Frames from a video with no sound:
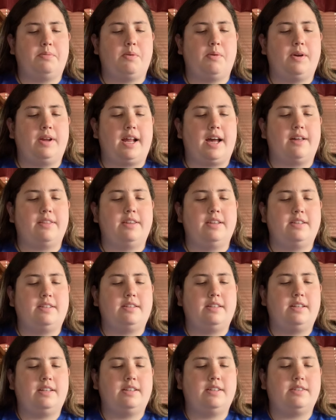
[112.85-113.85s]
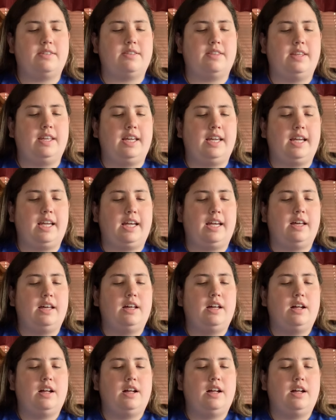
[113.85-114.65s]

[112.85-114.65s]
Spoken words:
point out this is the